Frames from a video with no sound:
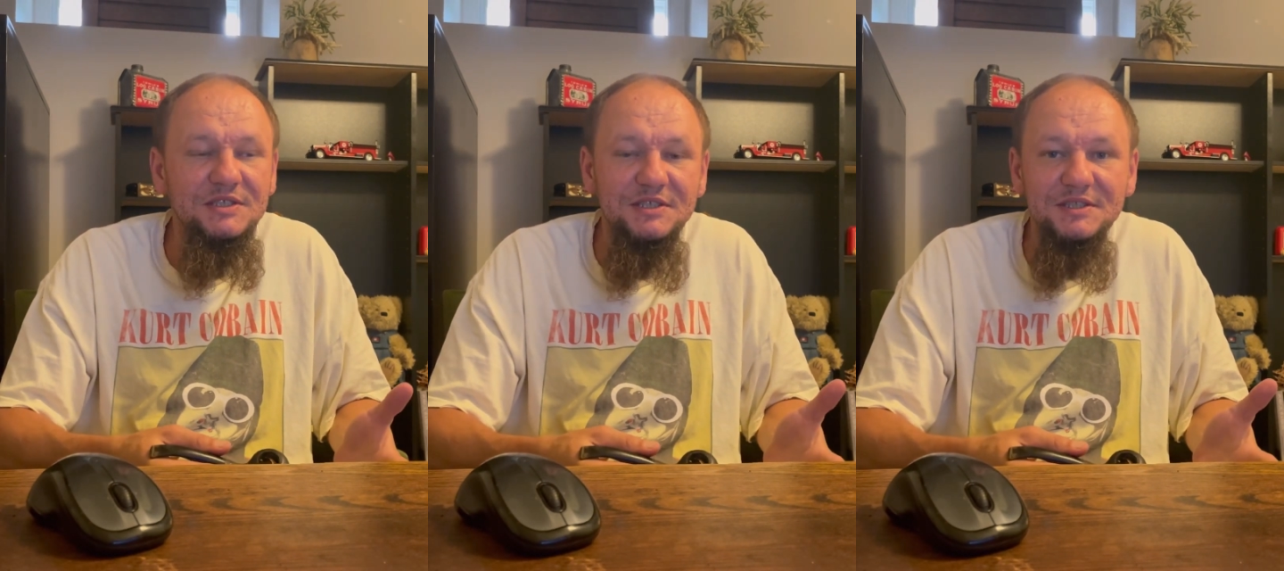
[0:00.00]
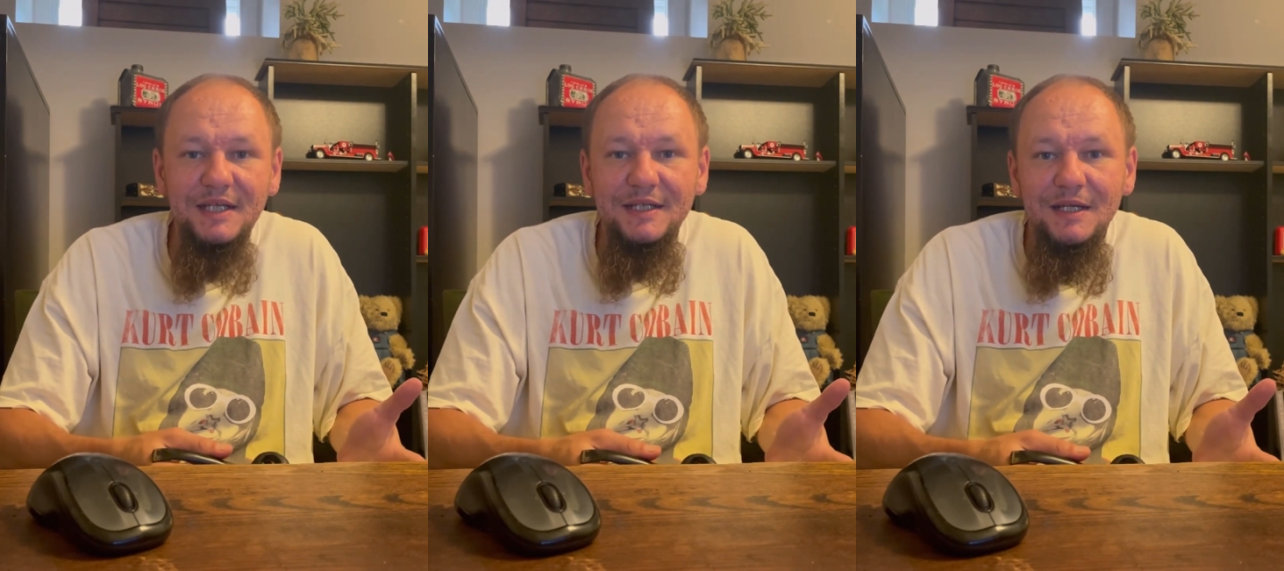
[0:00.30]
It's
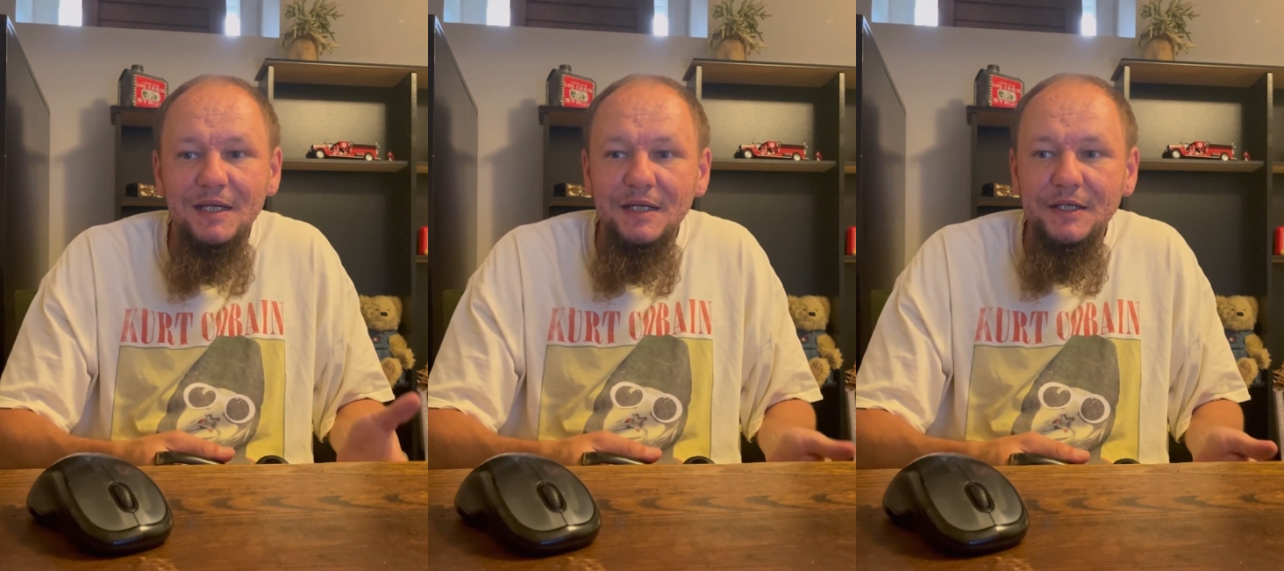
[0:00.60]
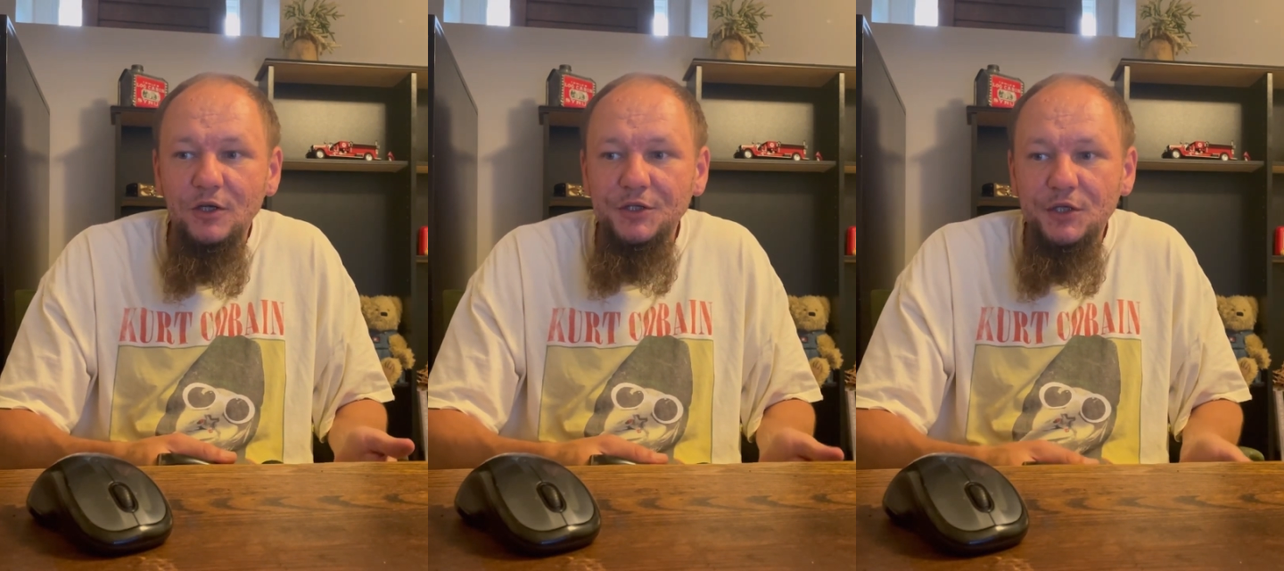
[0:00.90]
just like,
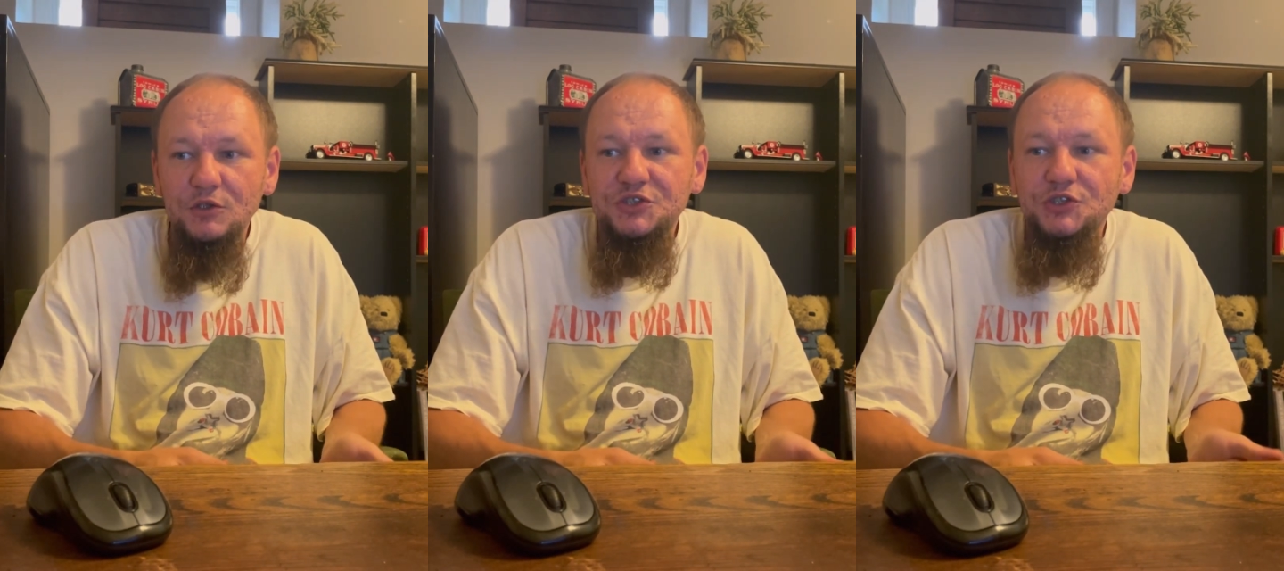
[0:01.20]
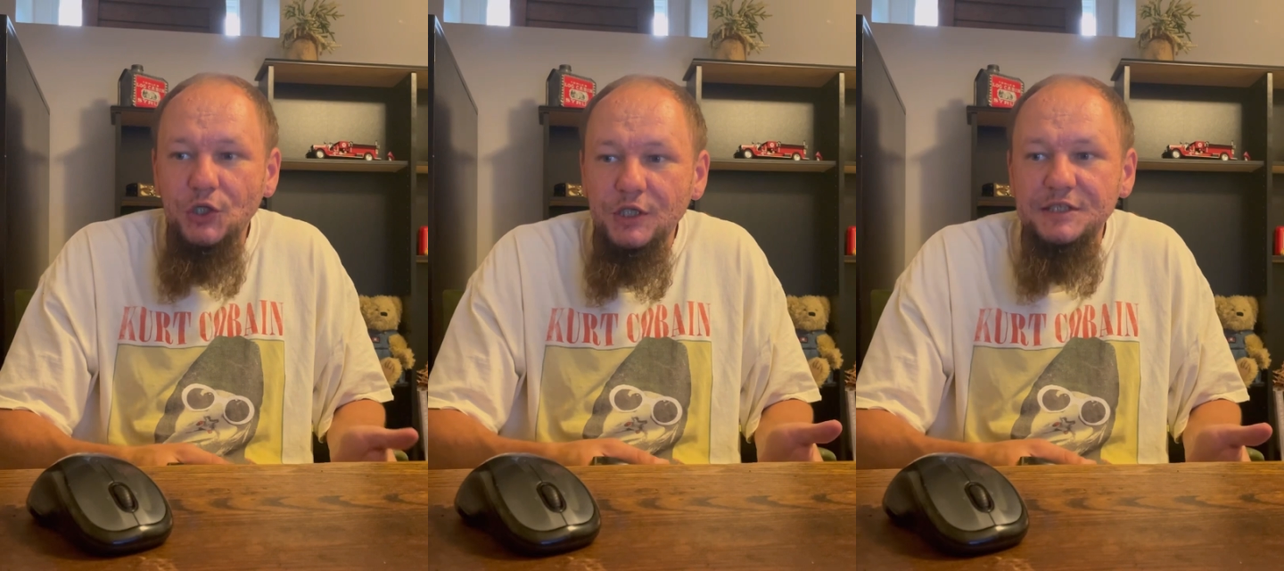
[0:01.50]
you know, you go to
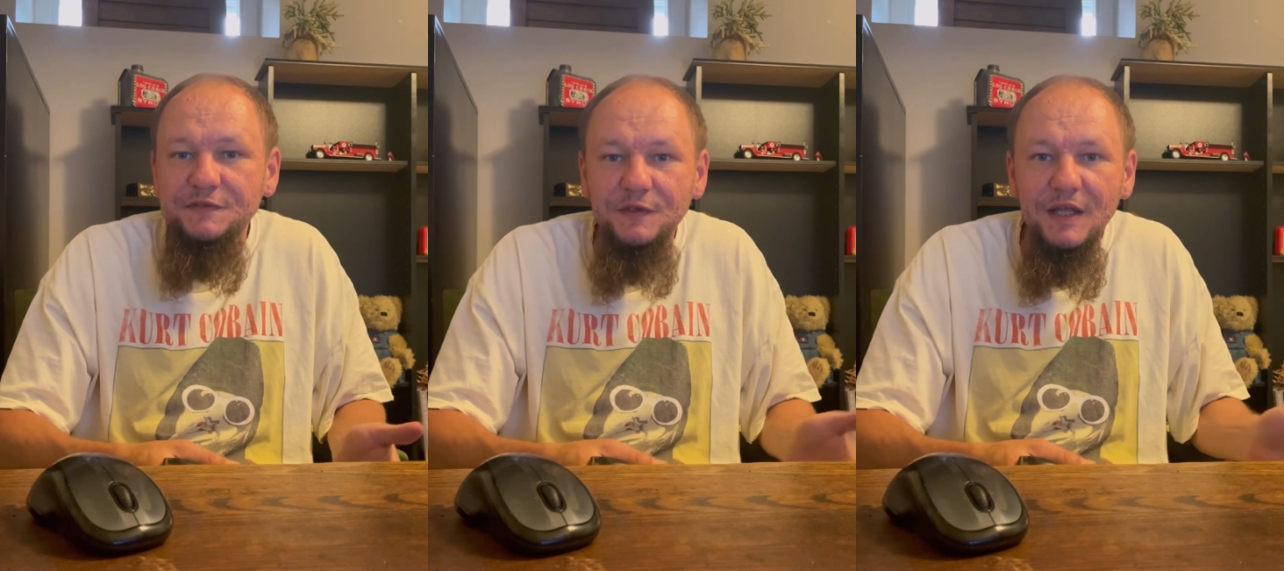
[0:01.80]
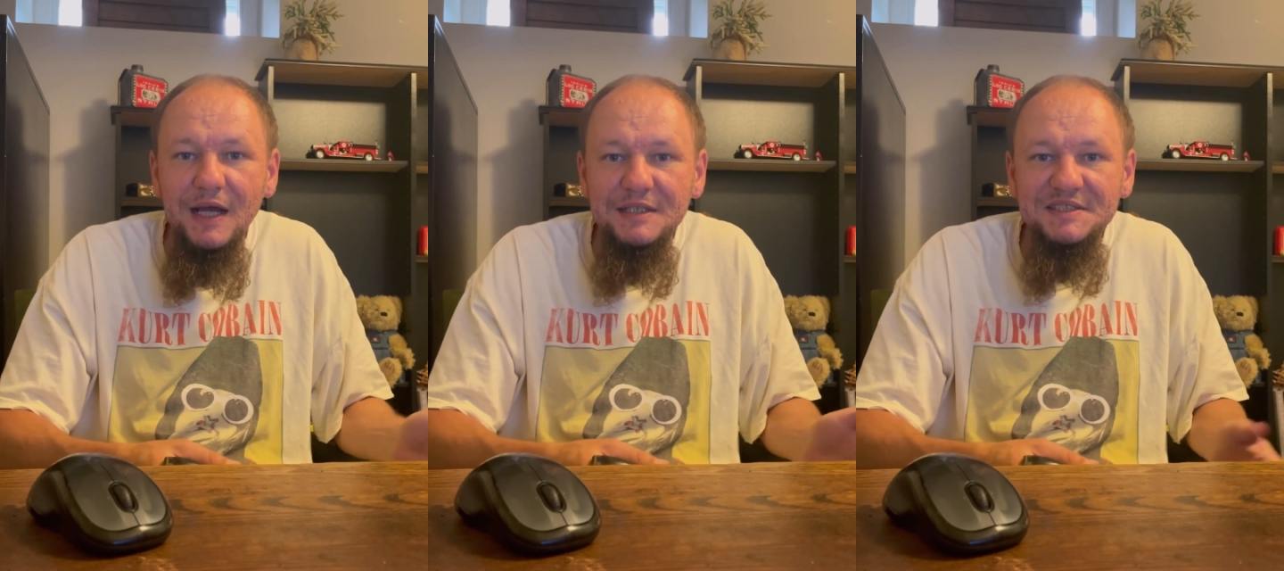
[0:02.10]
circus for
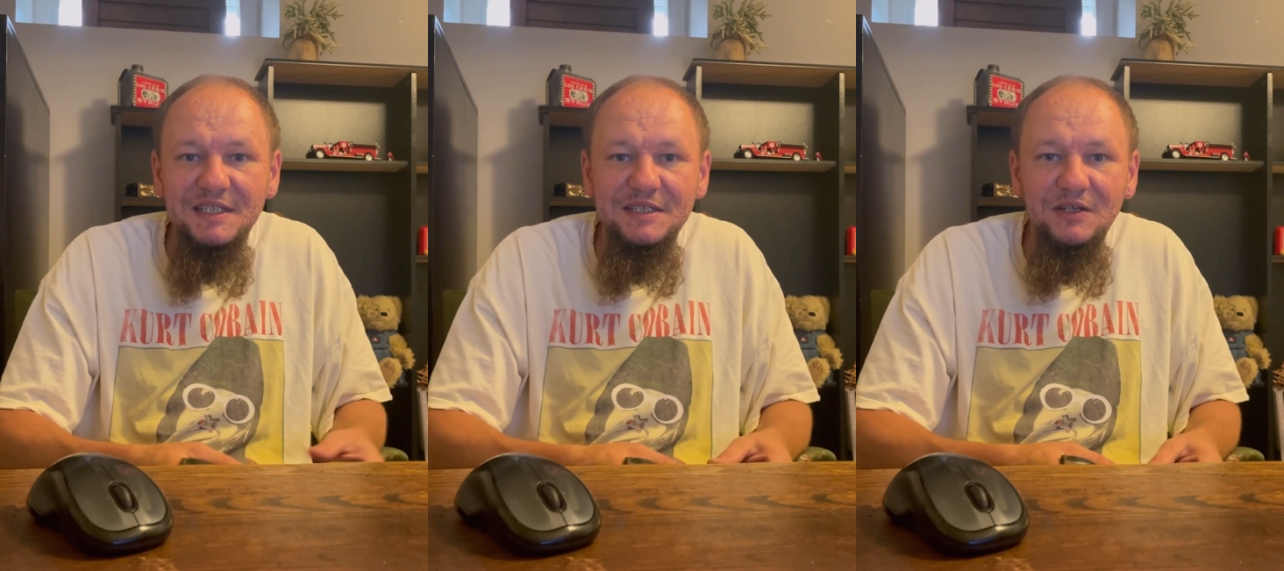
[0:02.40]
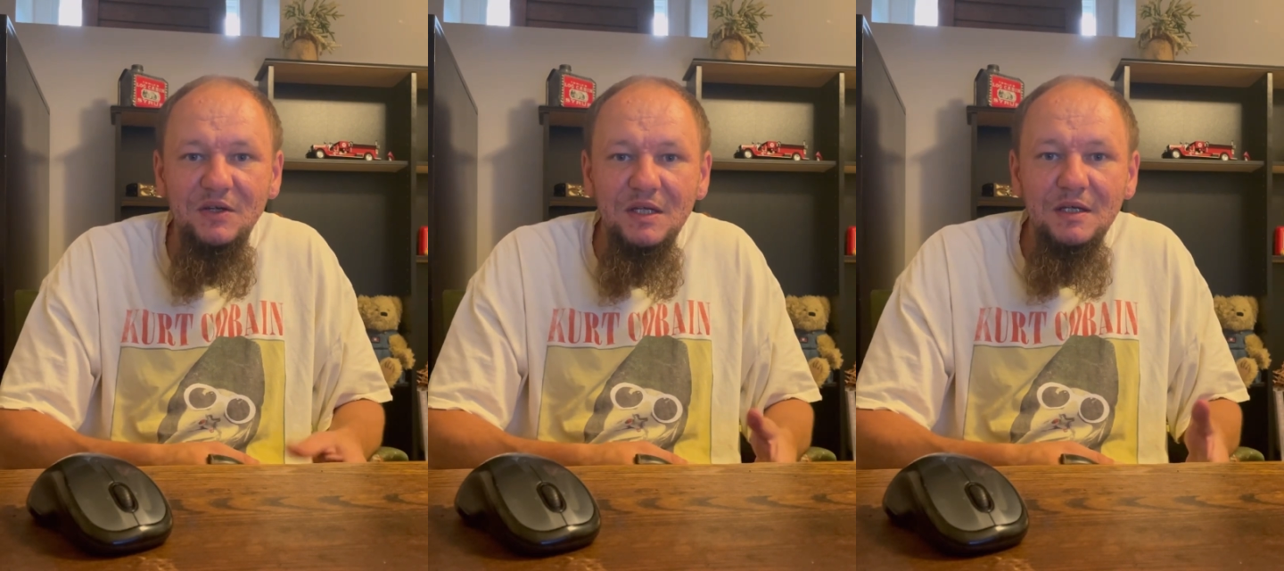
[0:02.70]
that. It's like, you know,